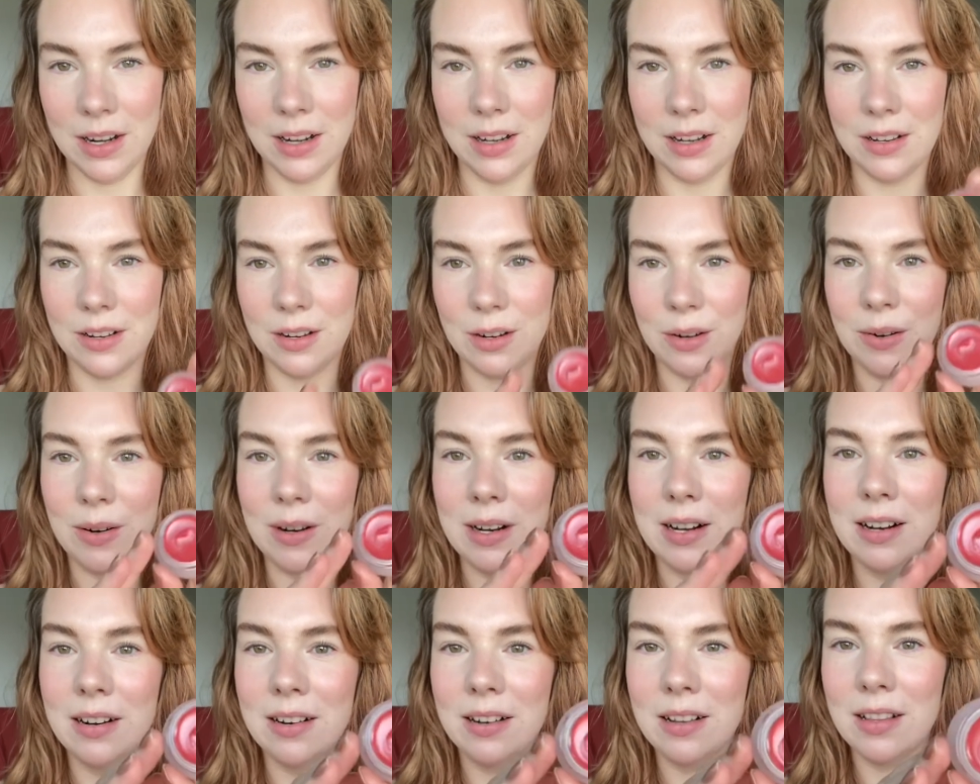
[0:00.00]
So
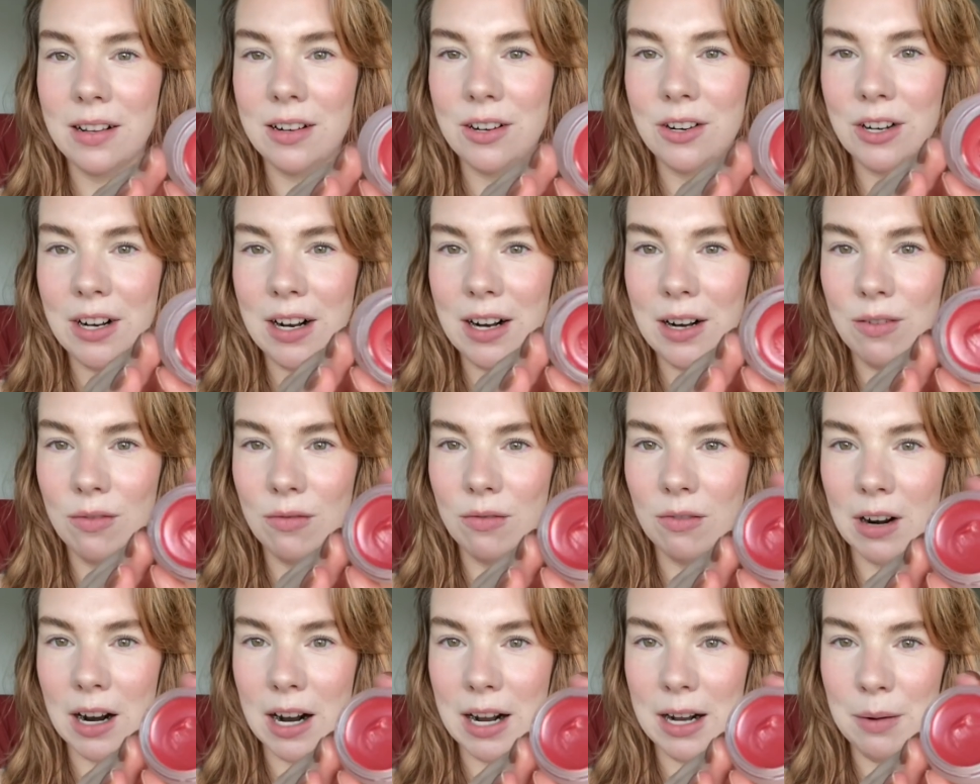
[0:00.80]
here's the shade
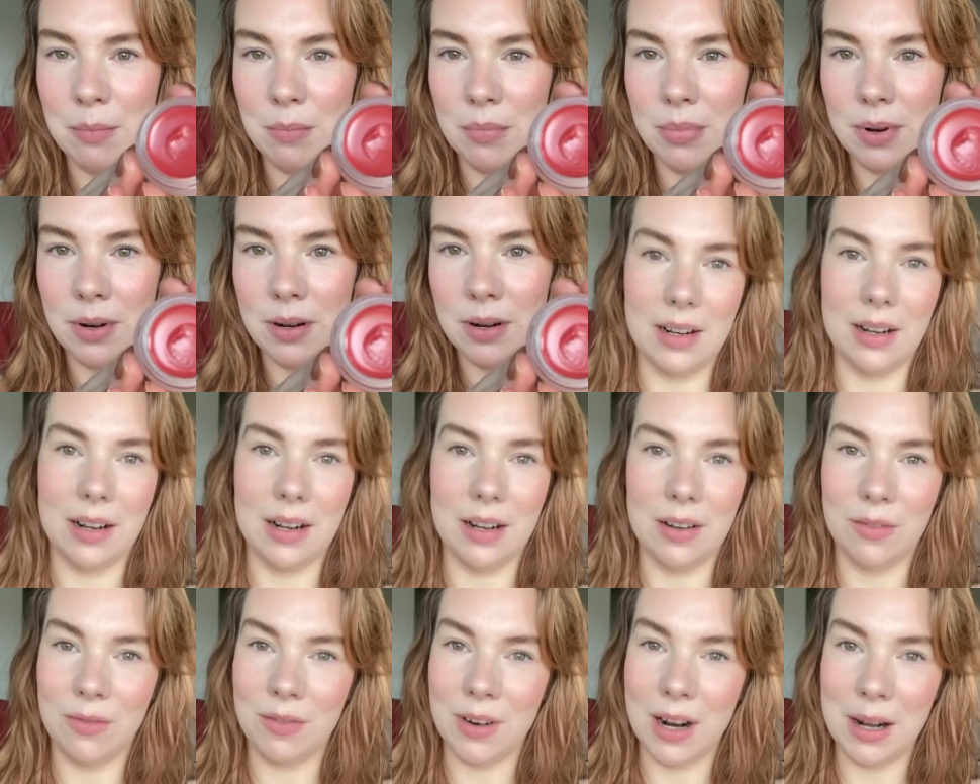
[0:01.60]
Ripe,
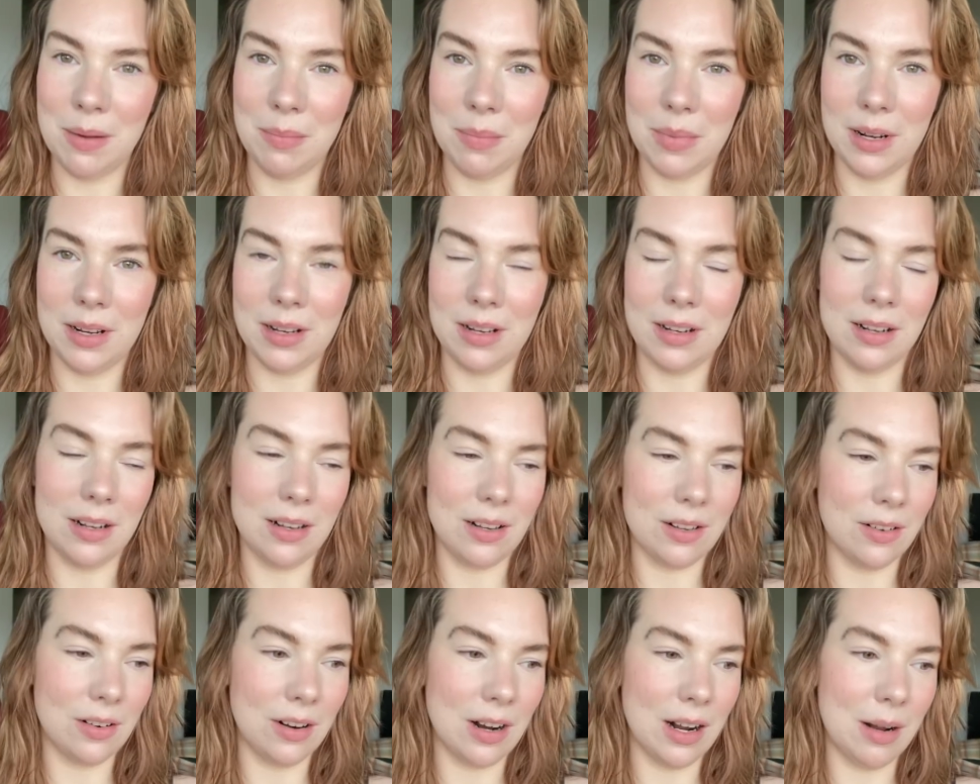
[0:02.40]
and Ripe is
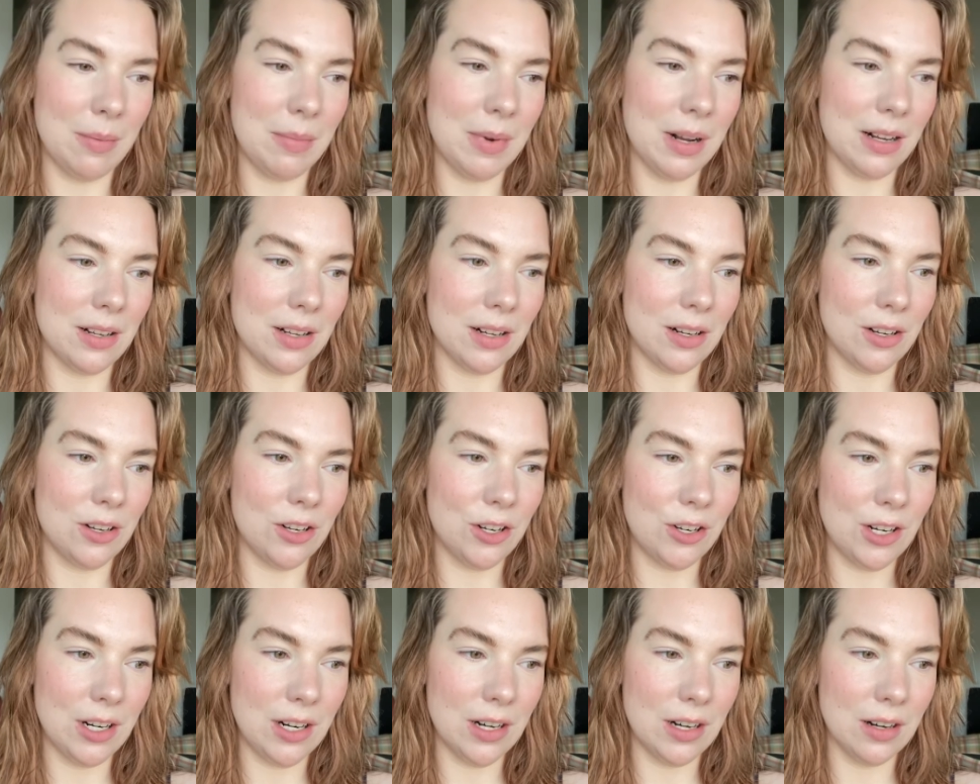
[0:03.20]
described as a
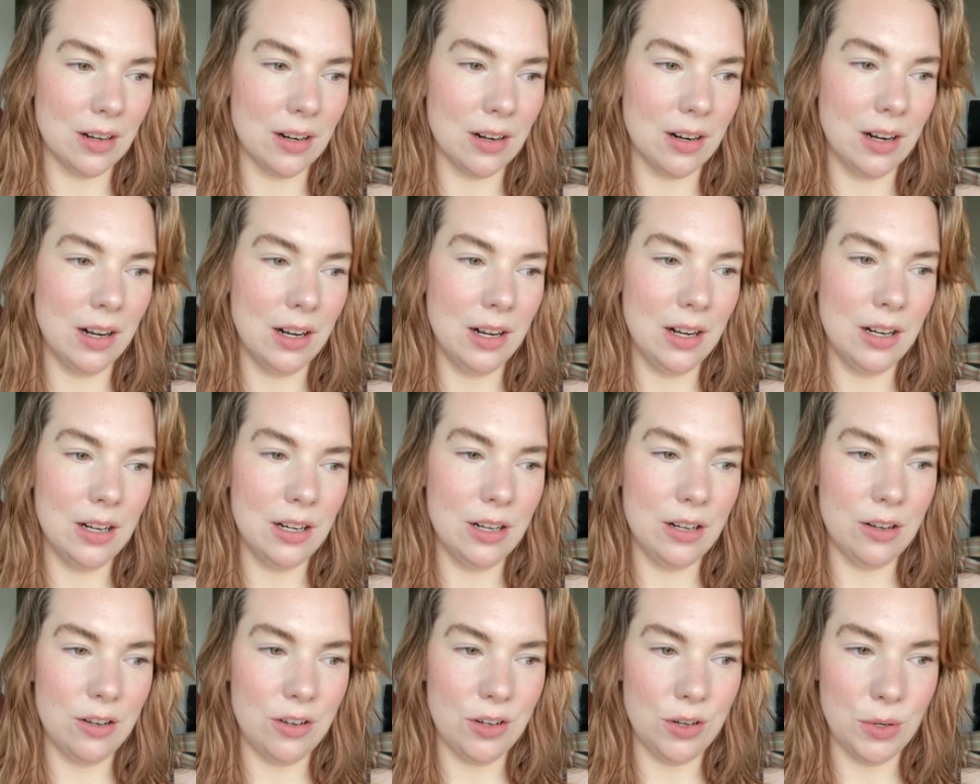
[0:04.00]
sheer,
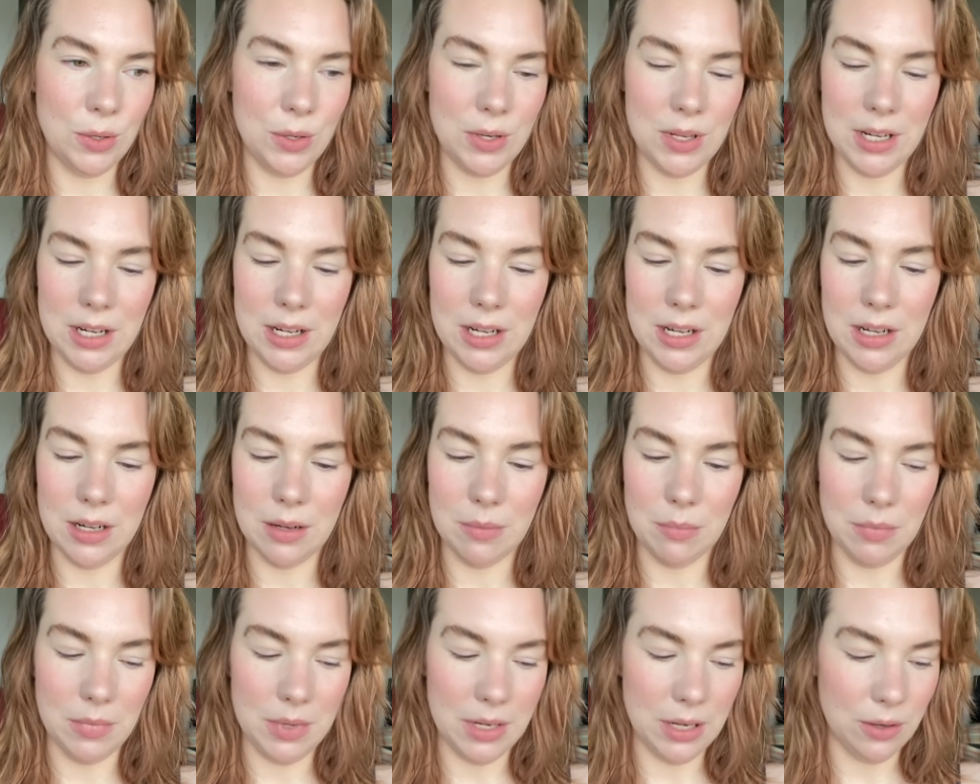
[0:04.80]
juicy,
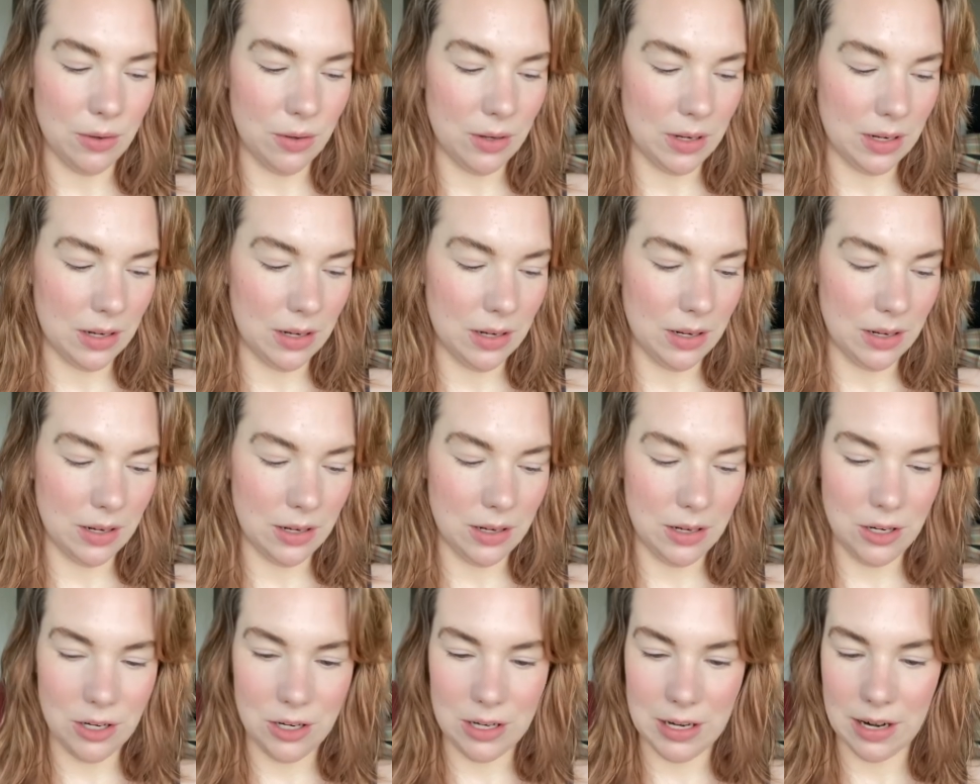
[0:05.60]
muted
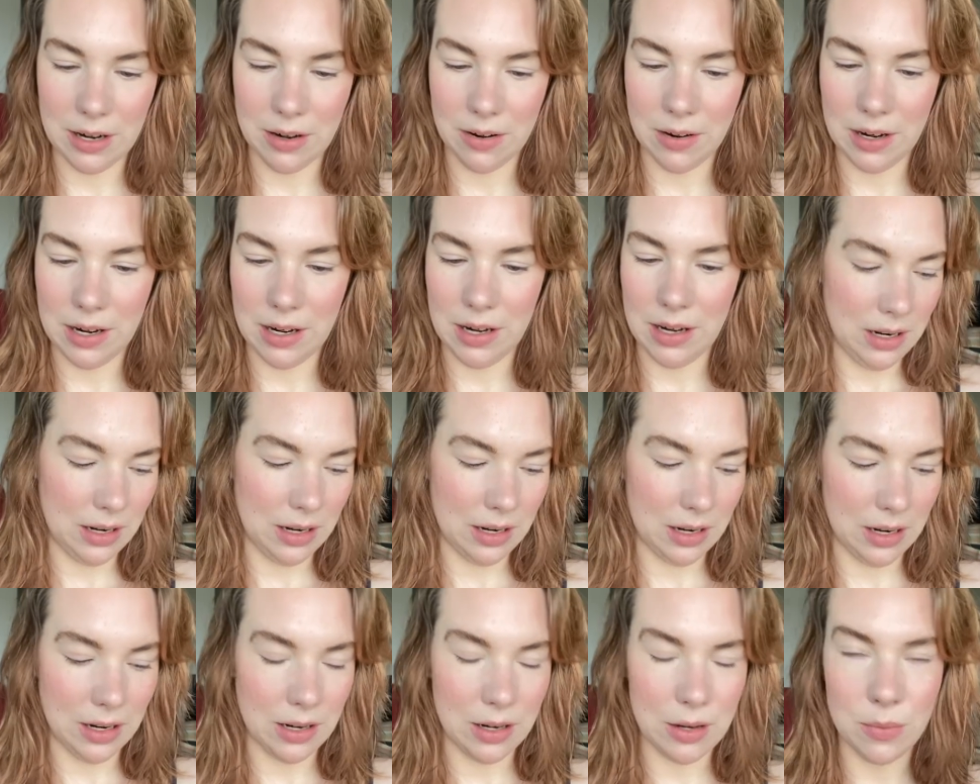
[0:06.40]
cherry.
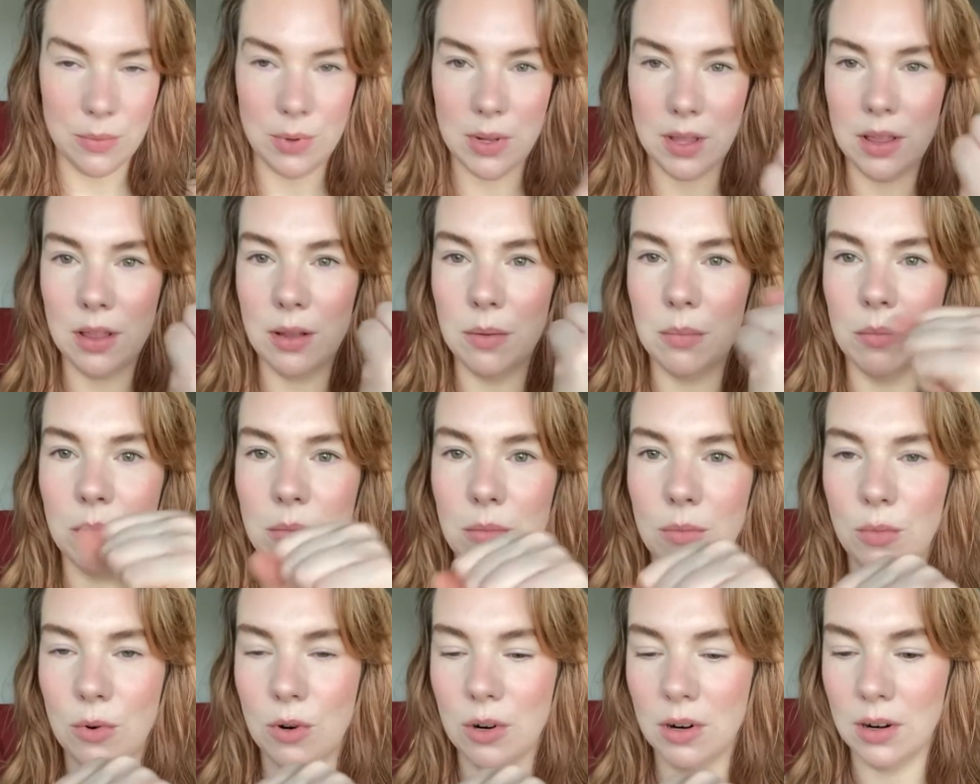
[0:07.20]
And it's with the
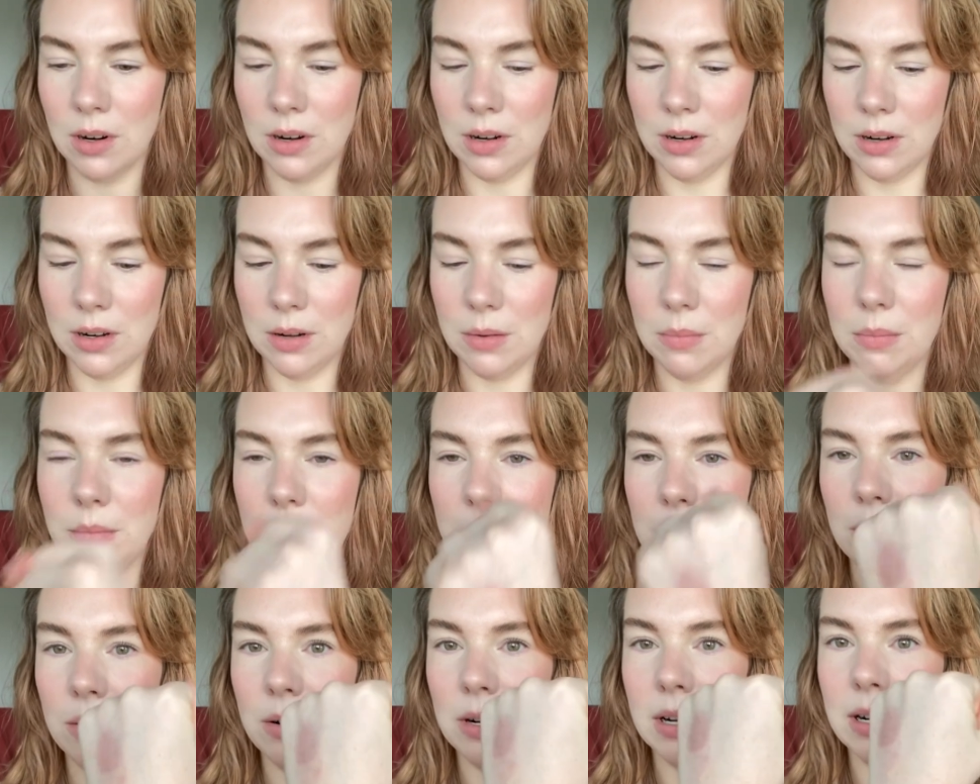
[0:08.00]
word
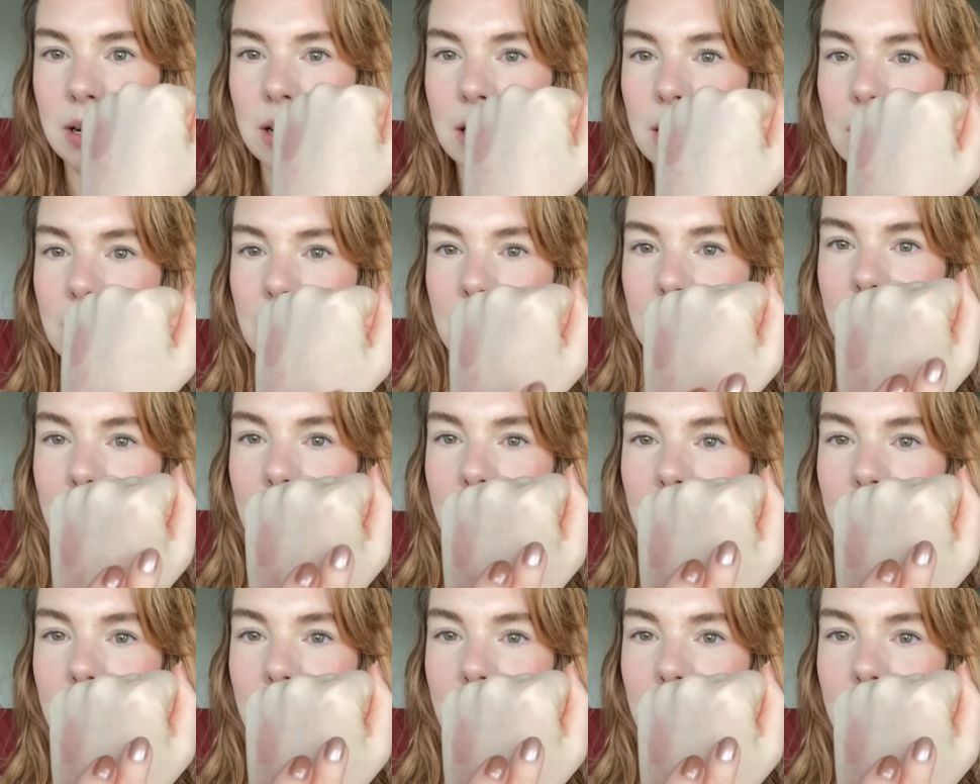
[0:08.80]
muted that